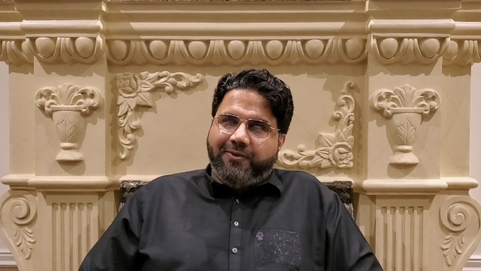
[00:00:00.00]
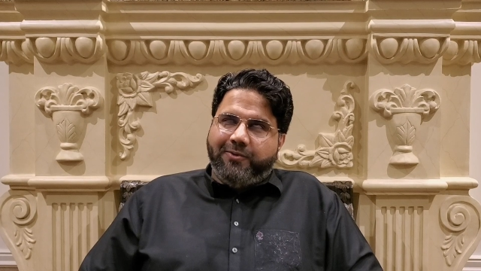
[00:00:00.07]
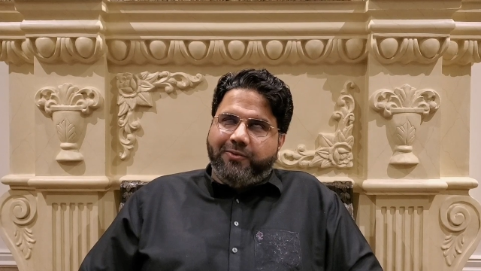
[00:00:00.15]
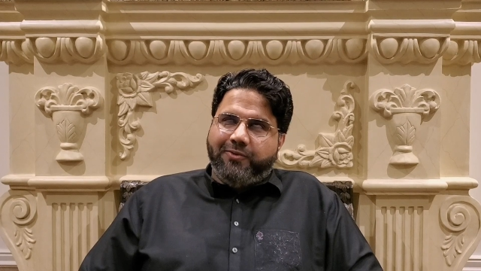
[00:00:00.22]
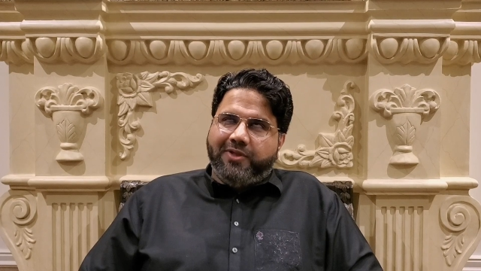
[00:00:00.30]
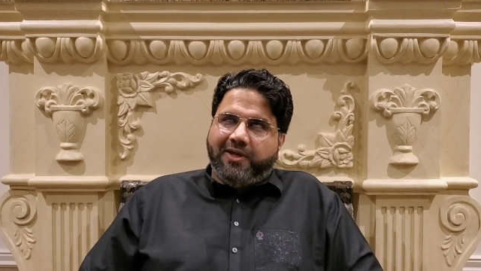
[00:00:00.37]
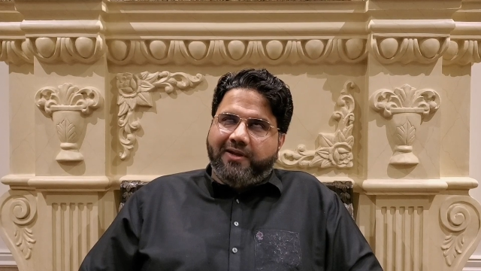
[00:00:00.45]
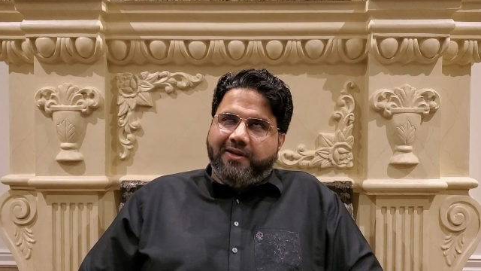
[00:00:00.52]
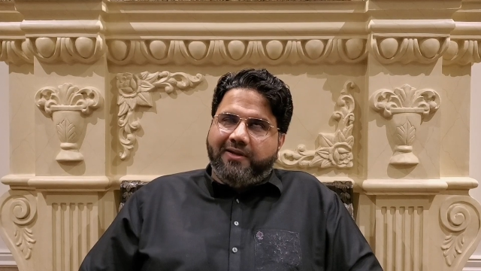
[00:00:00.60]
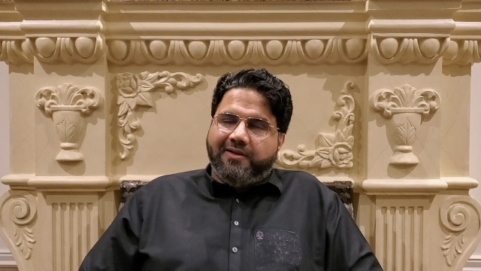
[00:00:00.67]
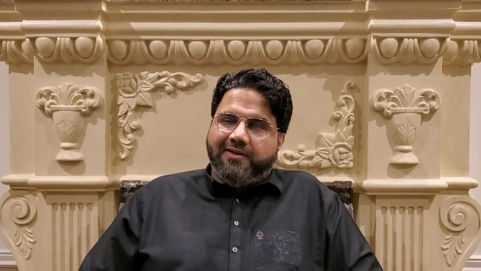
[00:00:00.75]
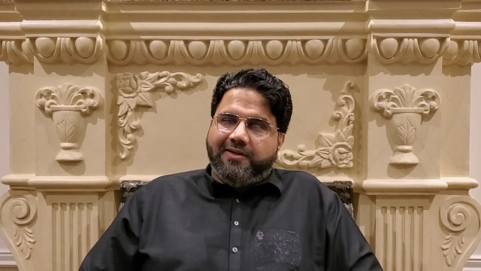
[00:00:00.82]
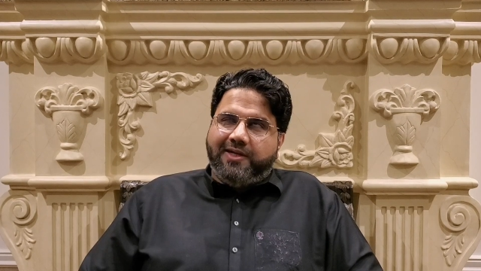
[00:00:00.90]
to the
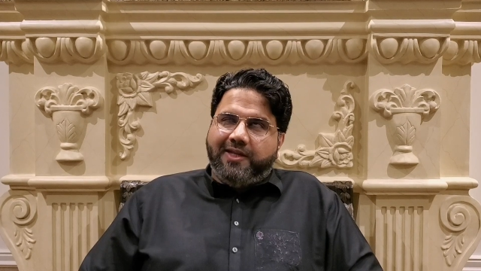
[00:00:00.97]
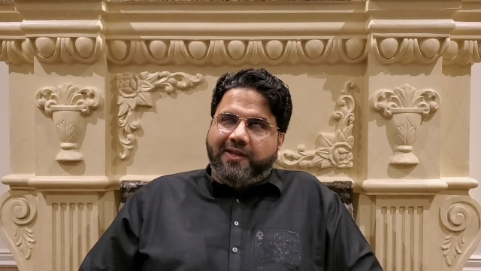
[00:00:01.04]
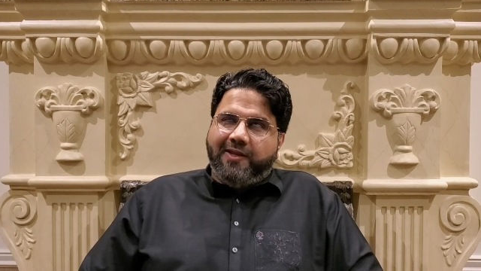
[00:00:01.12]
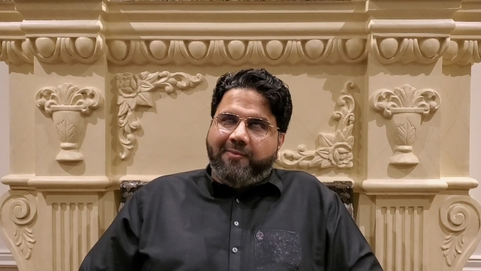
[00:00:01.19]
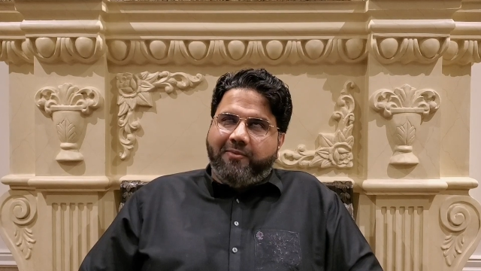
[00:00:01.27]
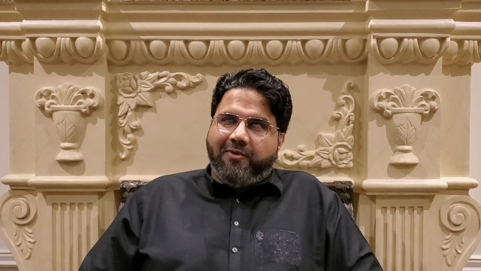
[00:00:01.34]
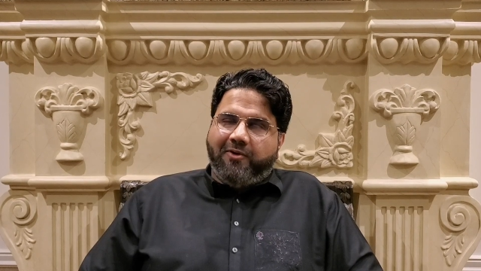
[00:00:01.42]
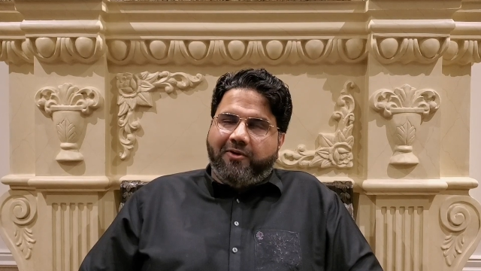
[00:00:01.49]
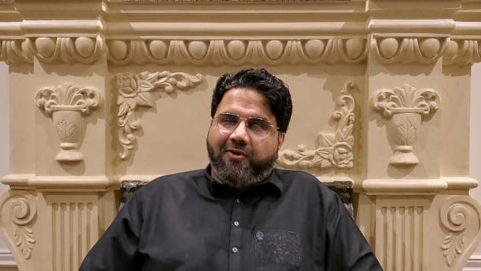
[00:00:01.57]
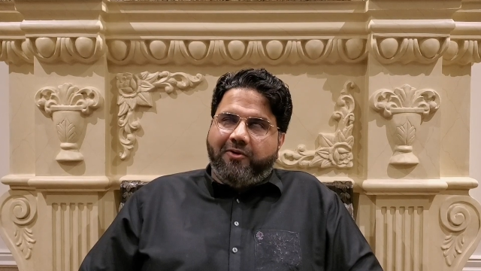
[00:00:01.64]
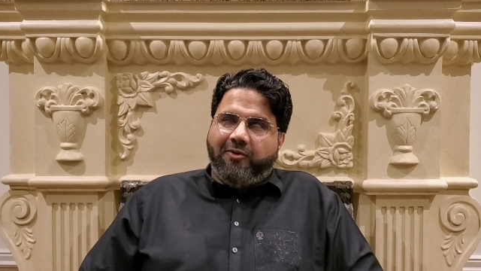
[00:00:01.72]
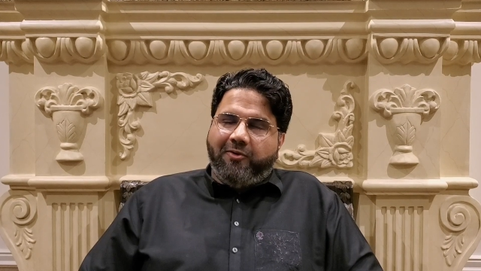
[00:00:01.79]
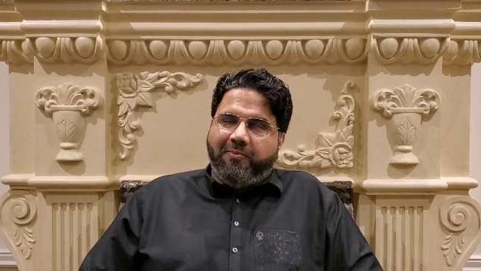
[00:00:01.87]
team or
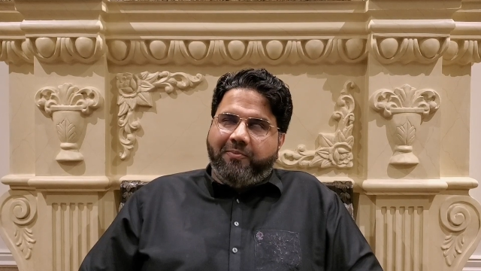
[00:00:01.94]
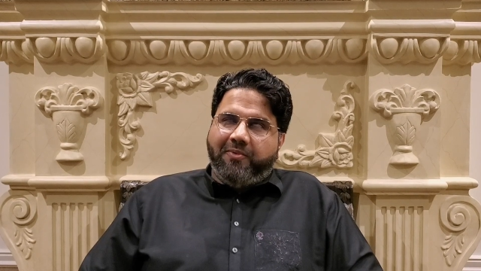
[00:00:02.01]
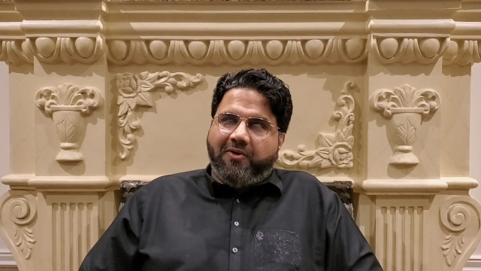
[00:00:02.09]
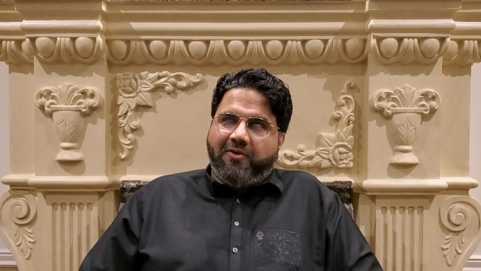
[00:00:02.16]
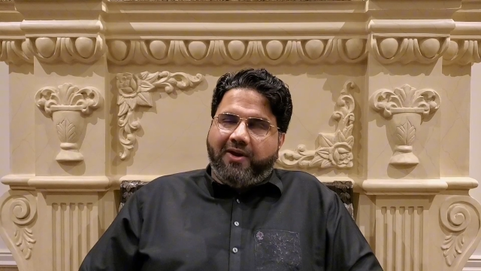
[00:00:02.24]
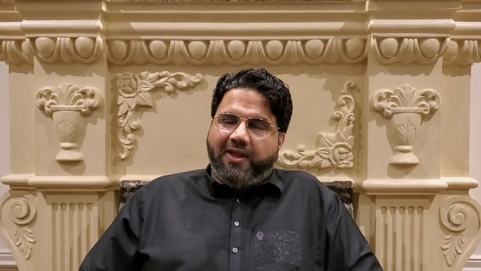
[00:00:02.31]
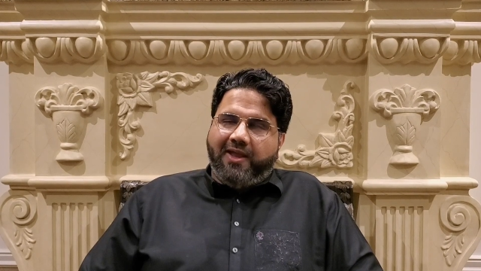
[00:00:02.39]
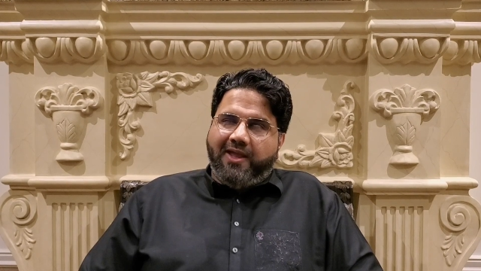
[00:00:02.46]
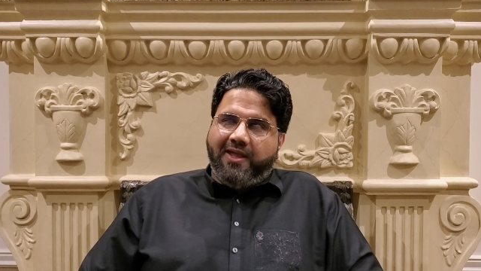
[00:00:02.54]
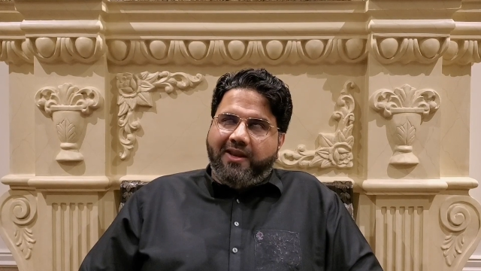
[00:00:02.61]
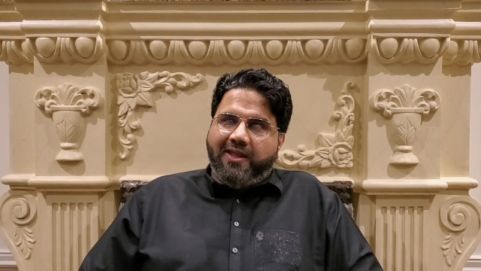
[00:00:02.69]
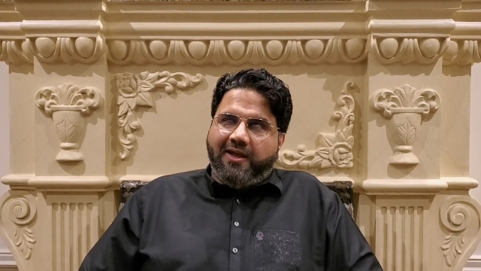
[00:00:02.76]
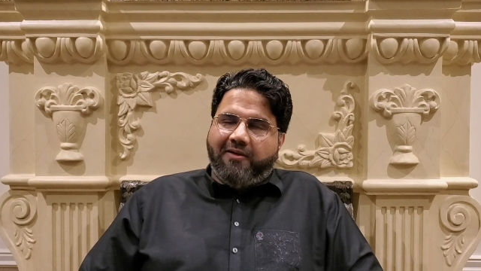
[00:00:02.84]
group or
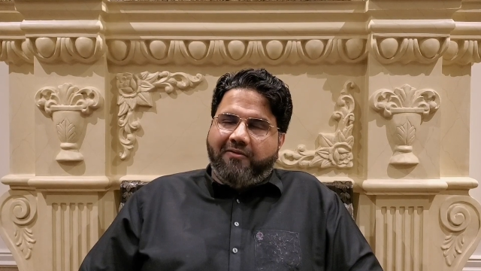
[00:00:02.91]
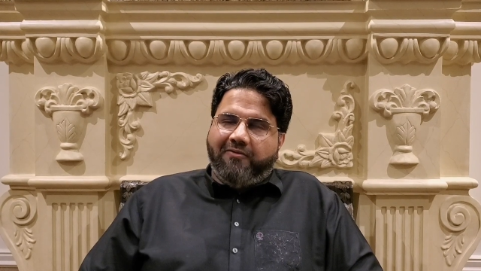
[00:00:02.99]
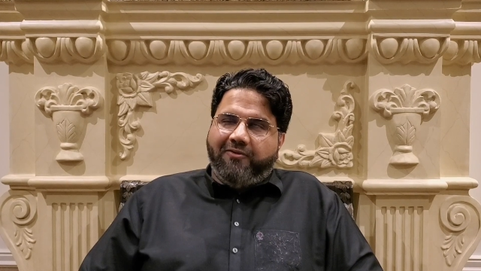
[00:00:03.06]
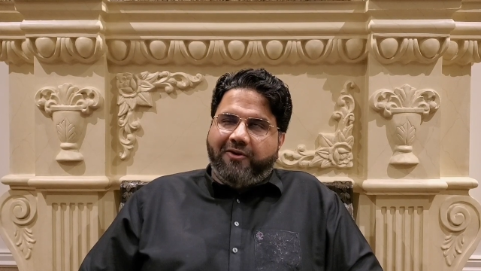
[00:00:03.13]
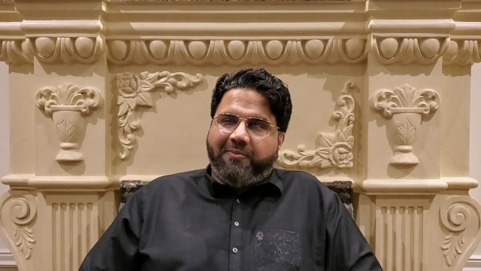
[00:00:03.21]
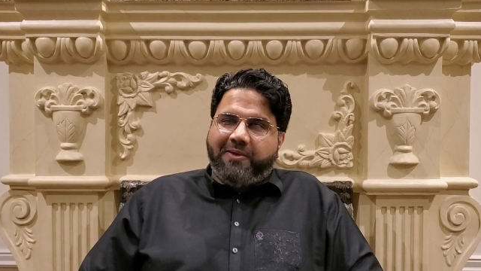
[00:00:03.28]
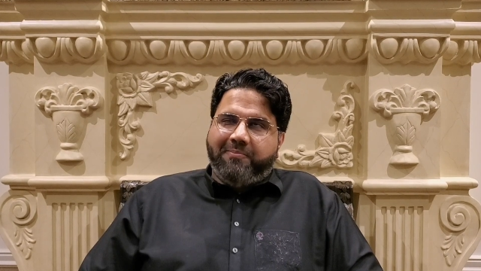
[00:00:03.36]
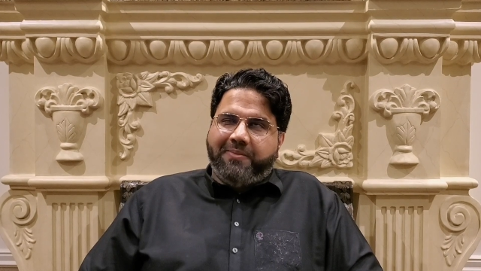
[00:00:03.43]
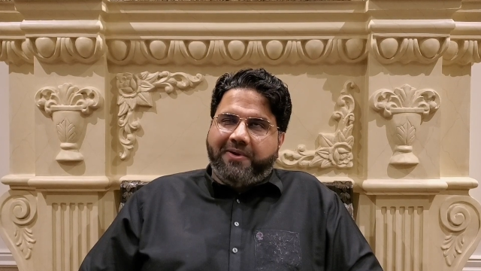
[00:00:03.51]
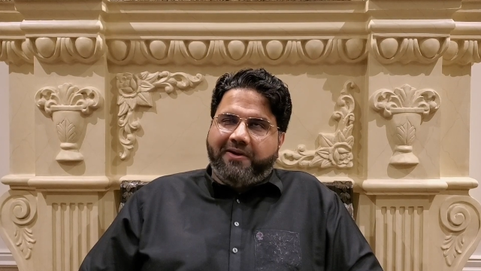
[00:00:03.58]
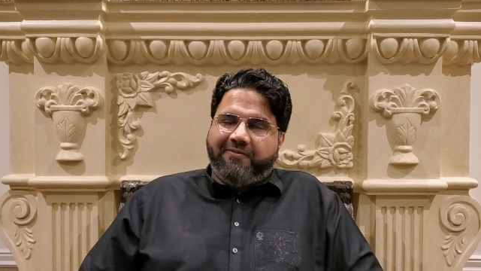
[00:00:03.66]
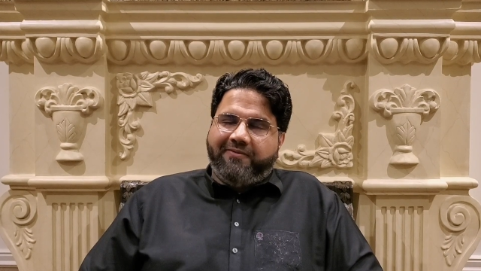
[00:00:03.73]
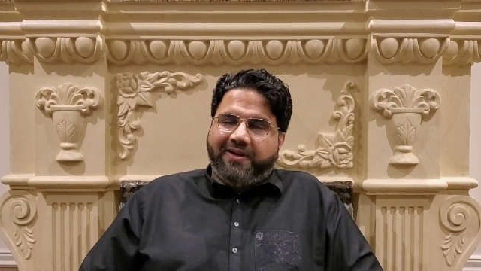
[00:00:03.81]
area for my
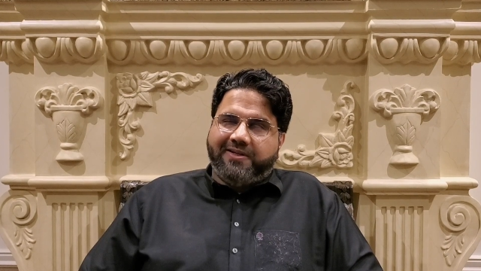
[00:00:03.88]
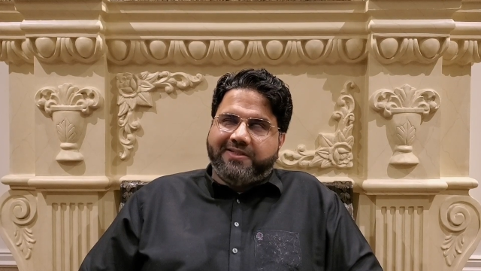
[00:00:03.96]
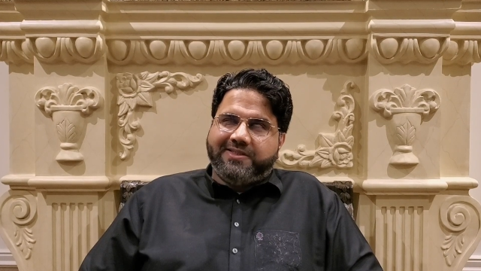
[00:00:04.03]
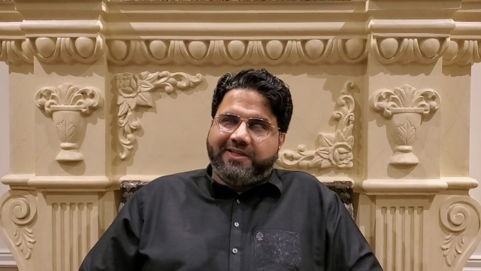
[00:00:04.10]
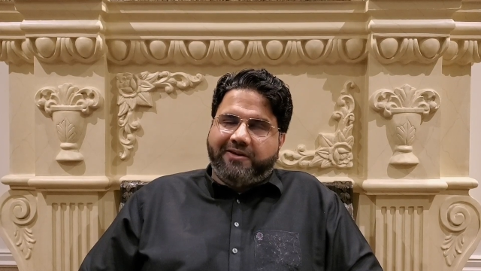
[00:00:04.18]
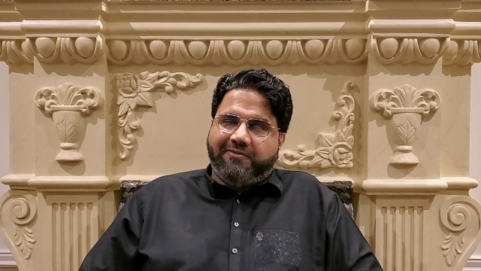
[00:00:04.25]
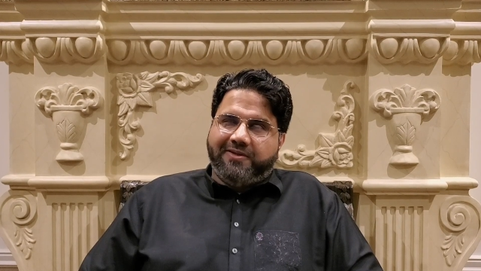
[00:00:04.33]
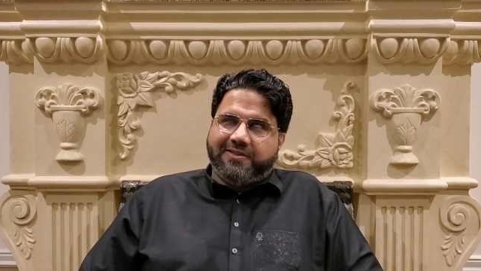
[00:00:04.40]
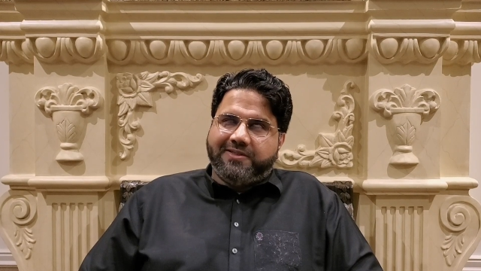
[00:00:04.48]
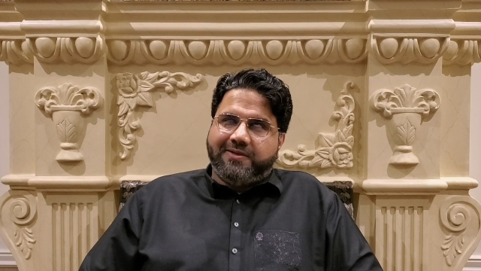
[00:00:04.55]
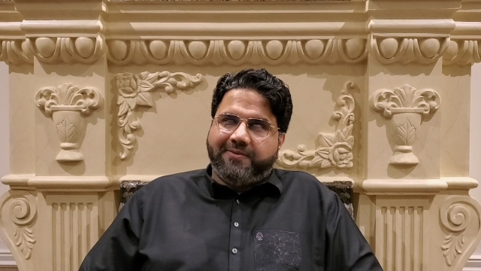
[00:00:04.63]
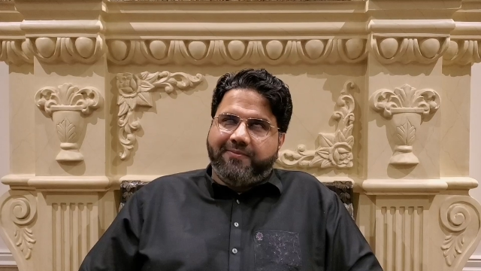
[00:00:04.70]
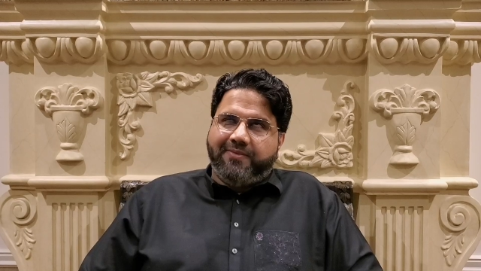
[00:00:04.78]
perfect
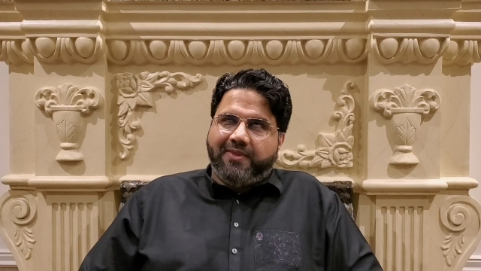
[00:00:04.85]
servants.